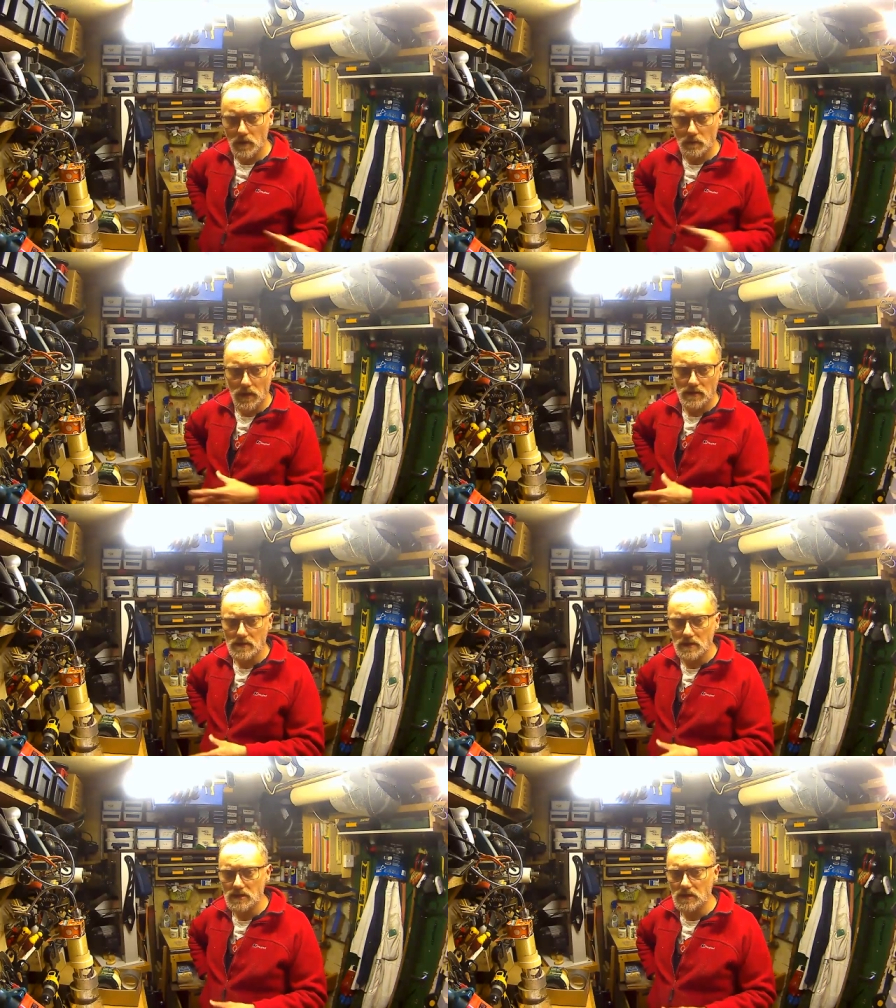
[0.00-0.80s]
went into
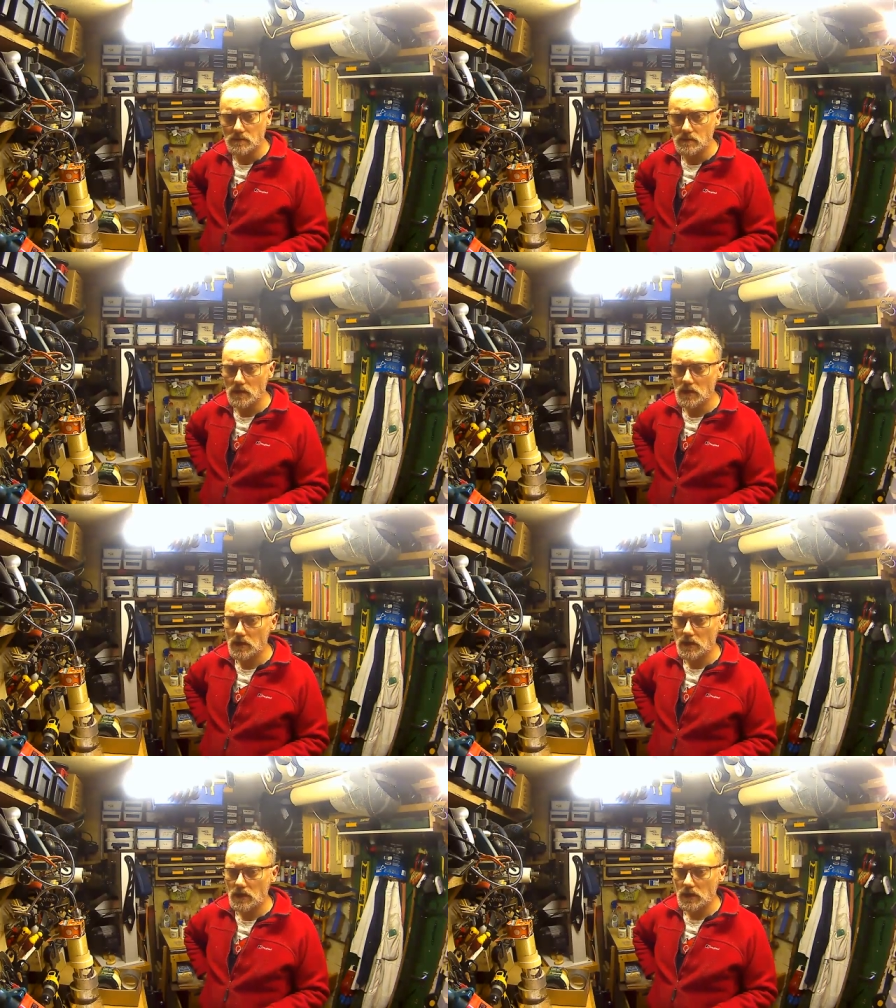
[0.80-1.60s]
teaching.
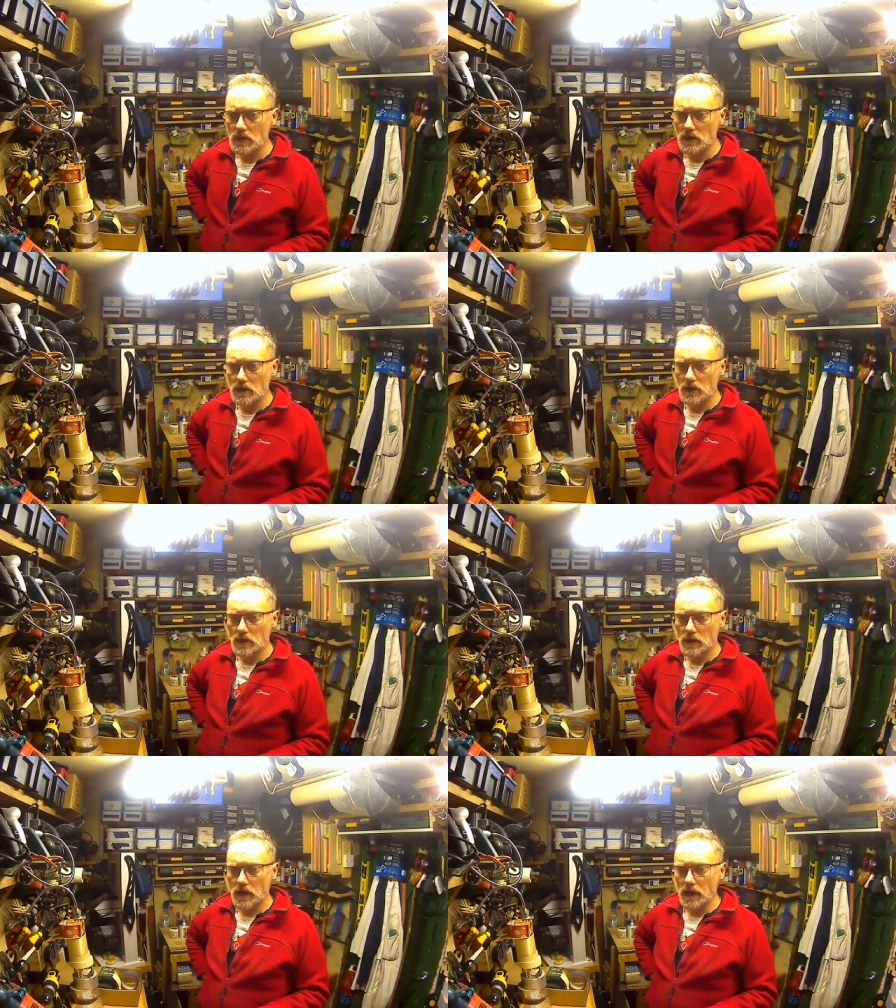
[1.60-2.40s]

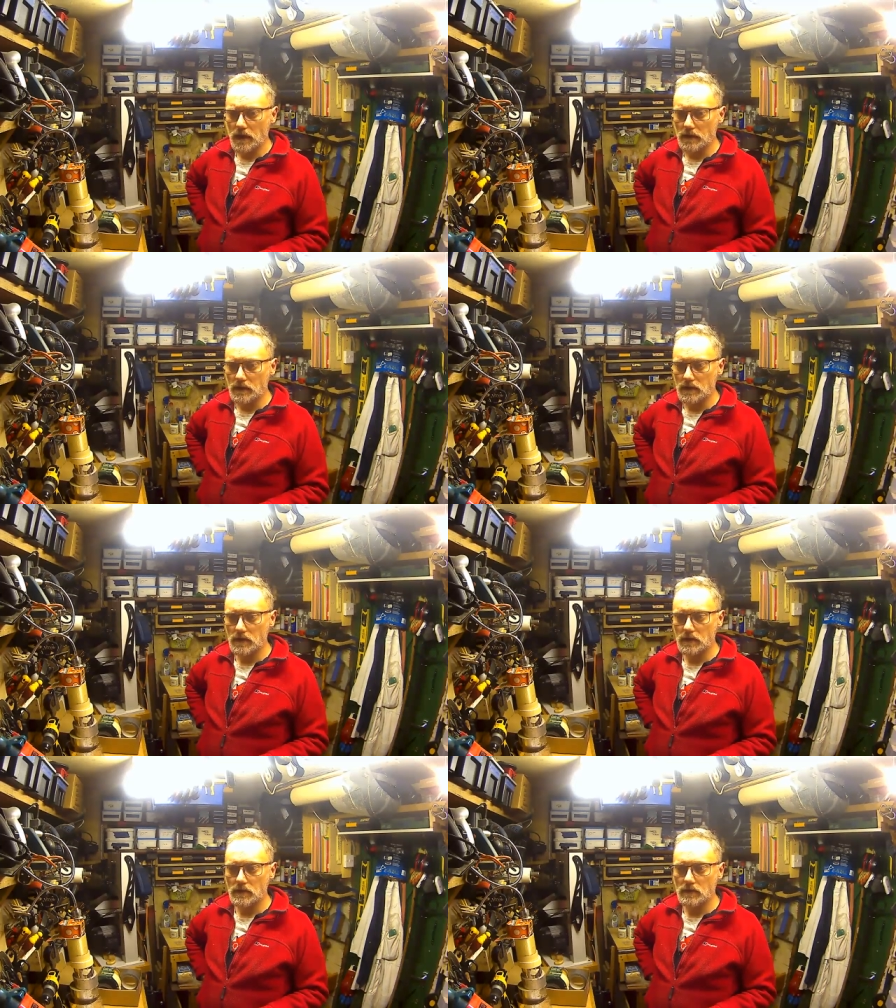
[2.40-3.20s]
And
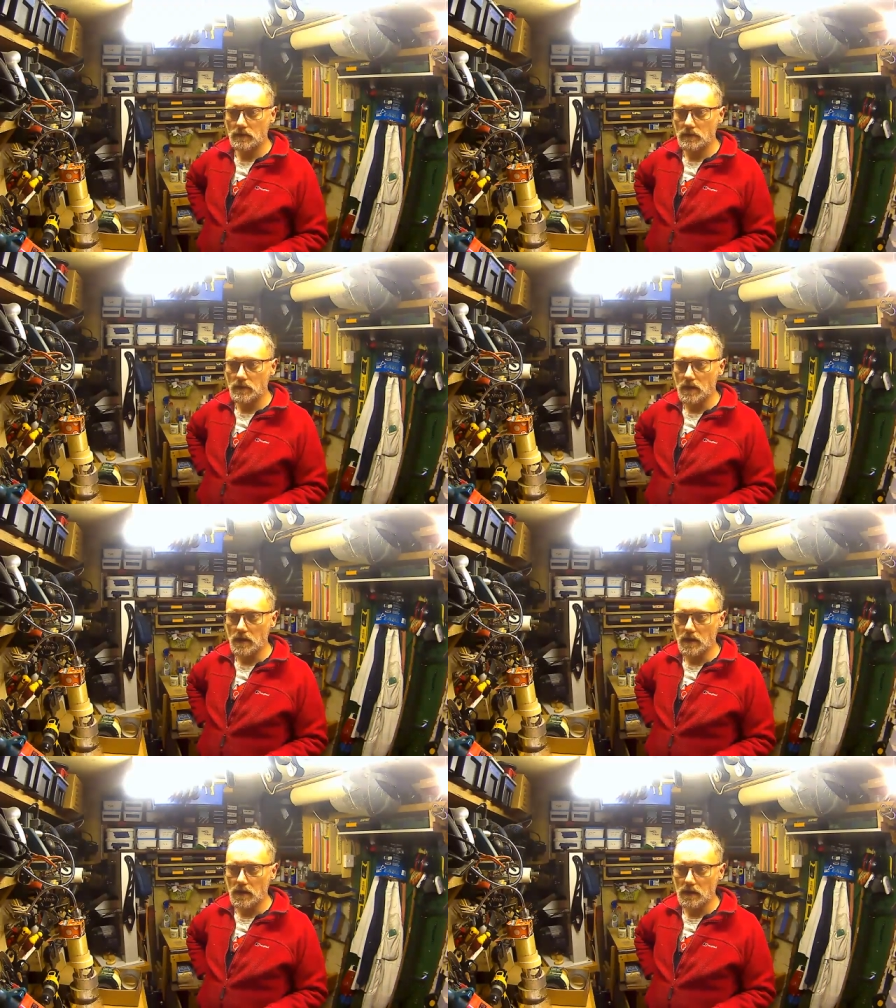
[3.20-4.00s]

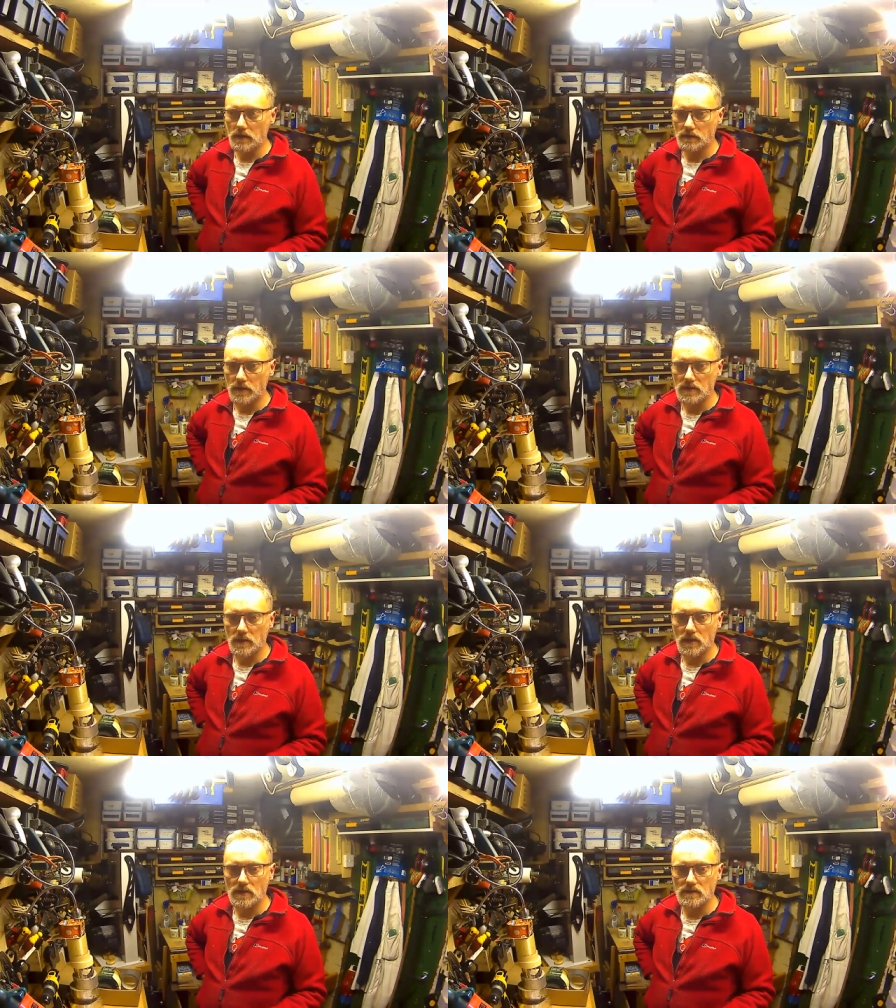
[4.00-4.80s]
the
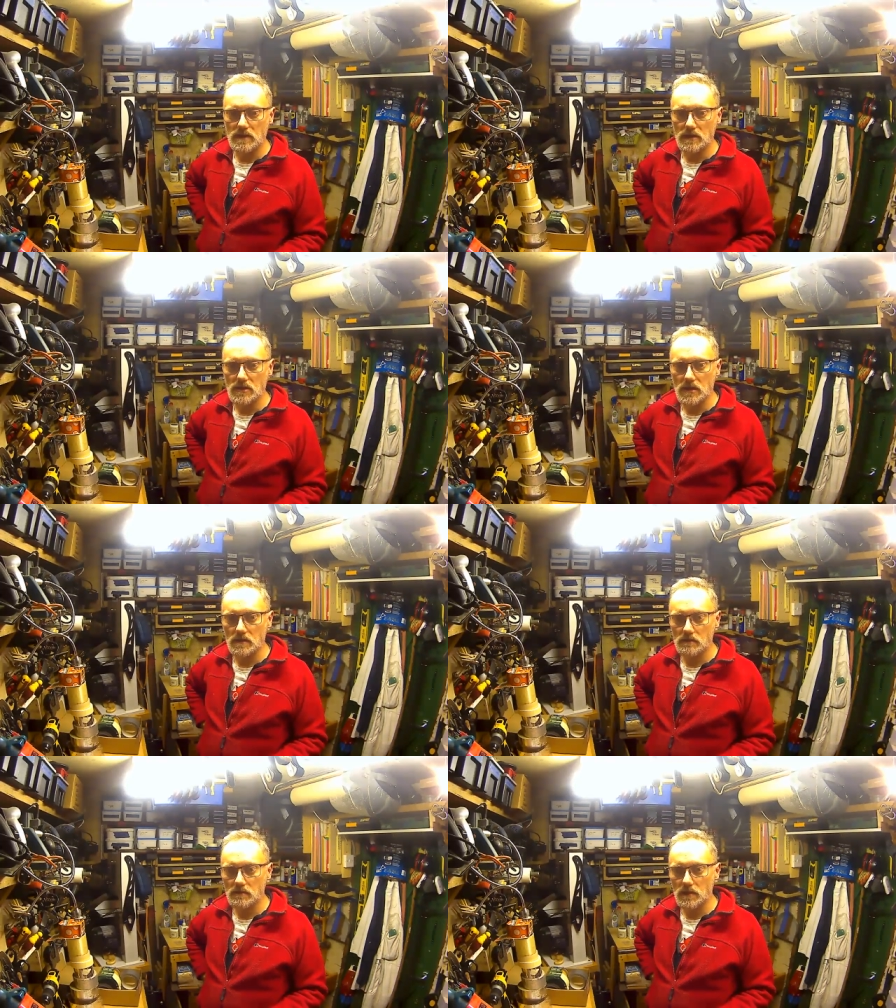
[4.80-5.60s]
20 years of teaching,